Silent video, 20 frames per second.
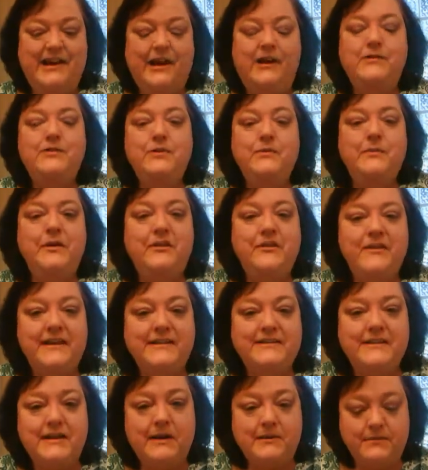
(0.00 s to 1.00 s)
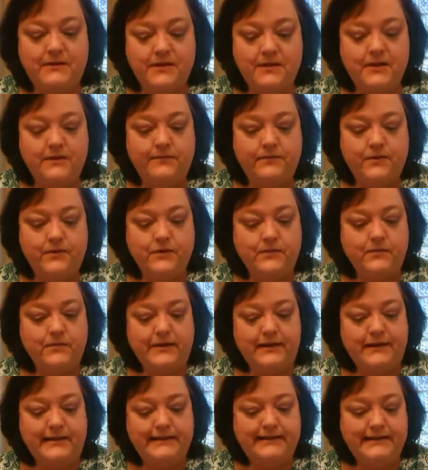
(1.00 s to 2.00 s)
I'll do better next time. This is the first
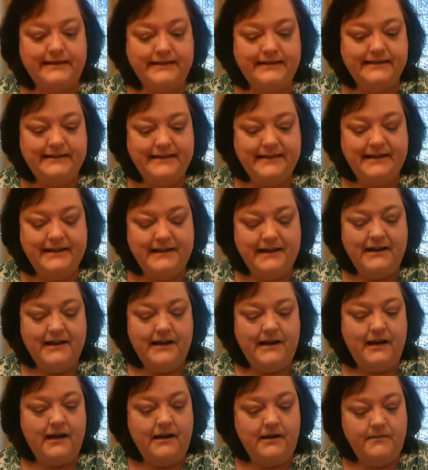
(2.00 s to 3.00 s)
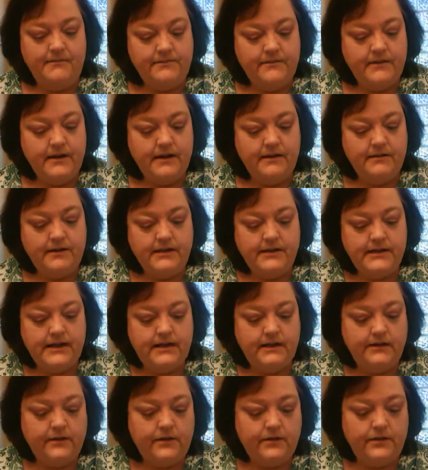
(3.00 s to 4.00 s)
one. I'm going to
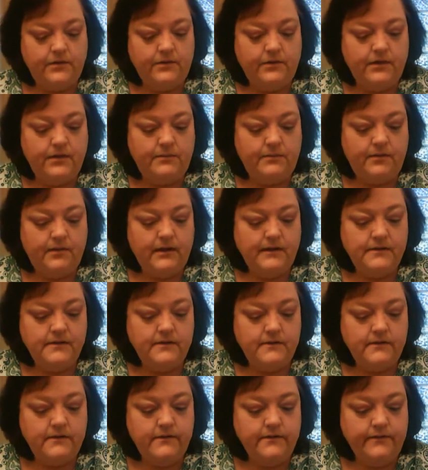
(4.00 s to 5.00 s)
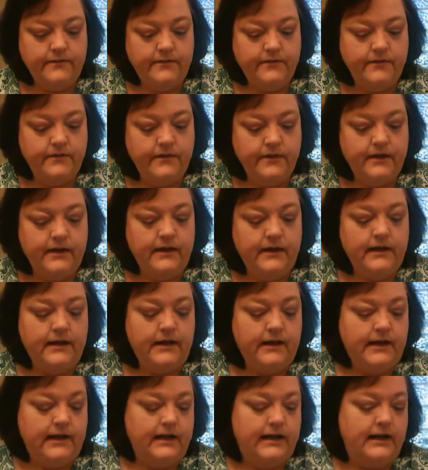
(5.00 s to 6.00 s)
take the Hoola bronzer.
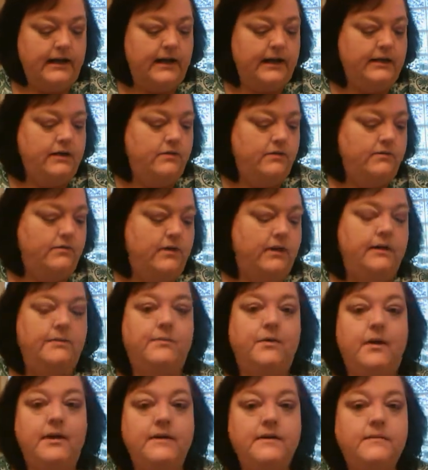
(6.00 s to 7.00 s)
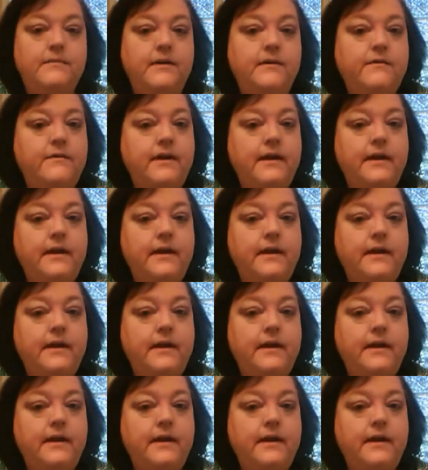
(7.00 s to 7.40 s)
And I don't really bronze my